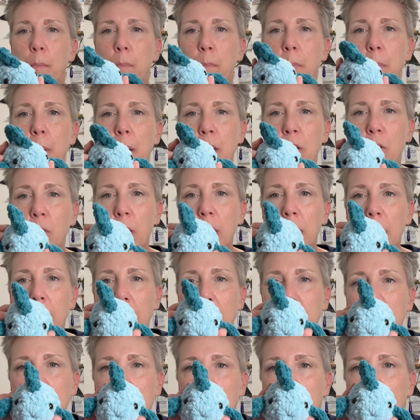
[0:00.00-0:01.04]
be doing
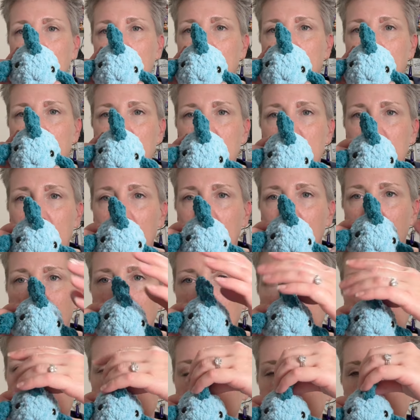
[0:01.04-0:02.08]
next time, see how
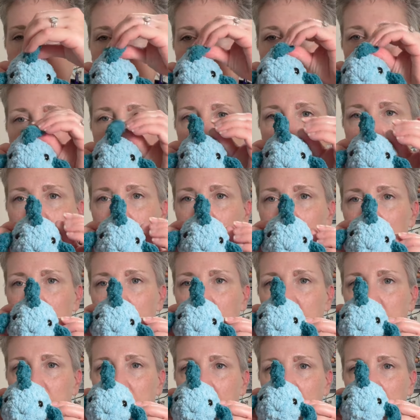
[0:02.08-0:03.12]
his fin's not
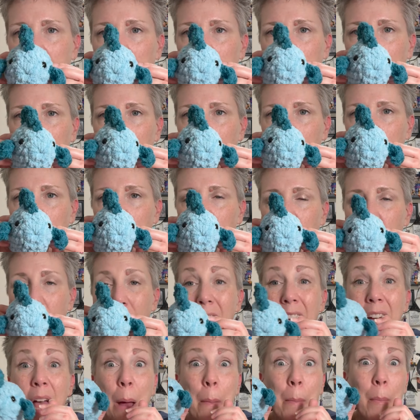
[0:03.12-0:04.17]
exactly in the middle,
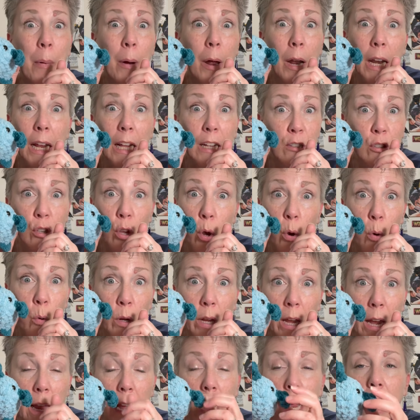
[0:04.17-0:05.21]
but it's
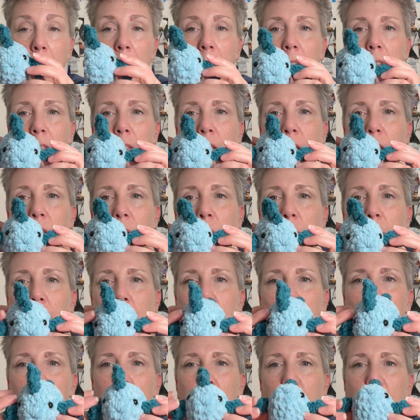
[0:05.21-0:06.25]
okay. And
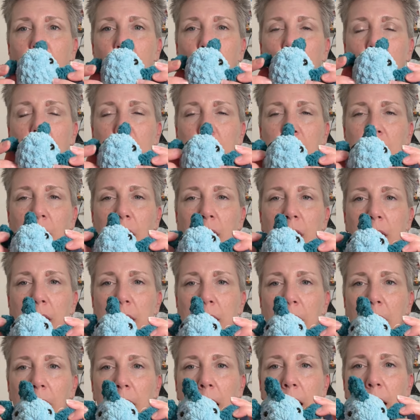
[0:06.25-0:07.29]
the fins on the
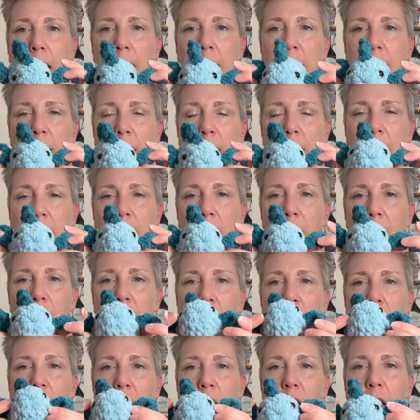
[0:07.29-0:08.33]
side are
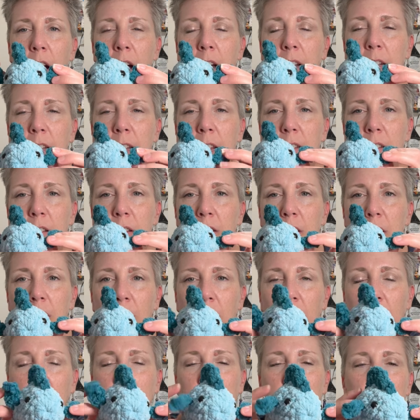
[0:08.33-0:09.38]
not
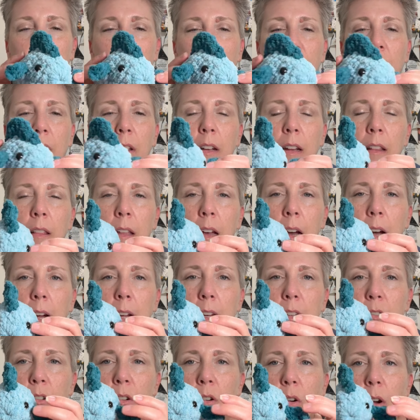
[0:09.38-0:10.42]
necessarily even, and the
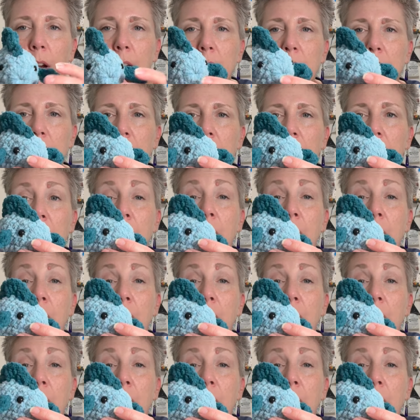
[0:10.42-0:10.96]
eyes are crazy.